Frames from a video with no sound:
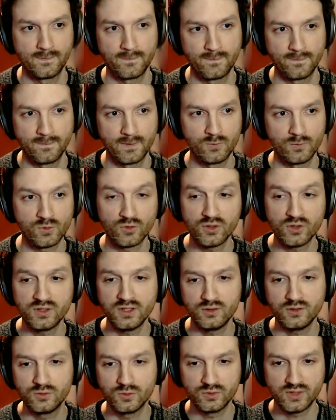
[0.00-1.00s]
we already
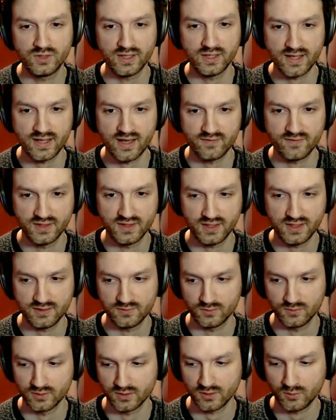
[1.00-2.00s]
have that
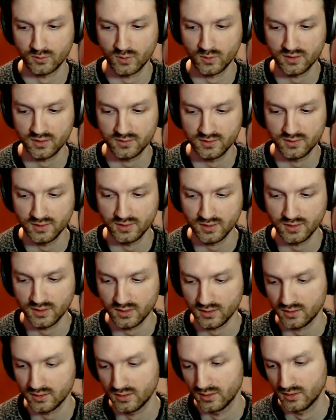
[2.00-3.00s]
with
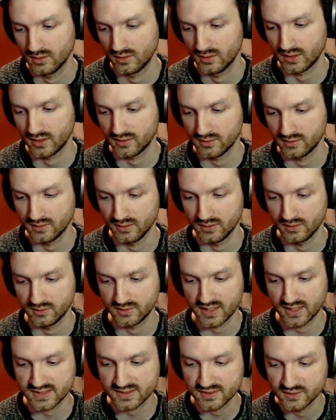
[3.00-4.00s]
the
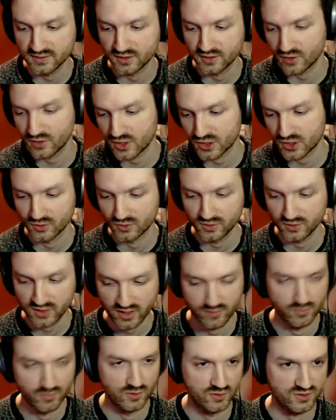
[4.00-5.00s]
test integration
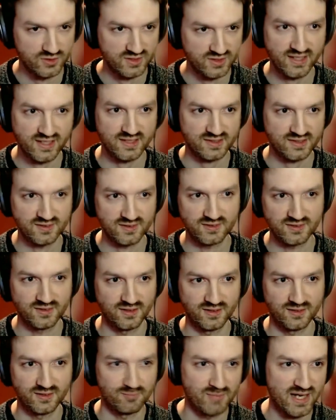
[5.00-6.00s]
tables test
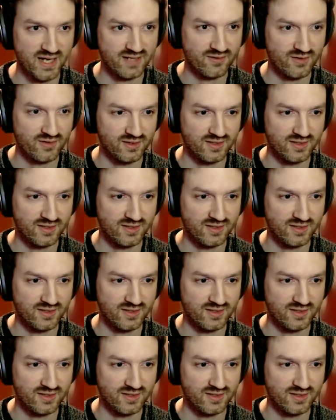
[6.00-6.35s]
binary.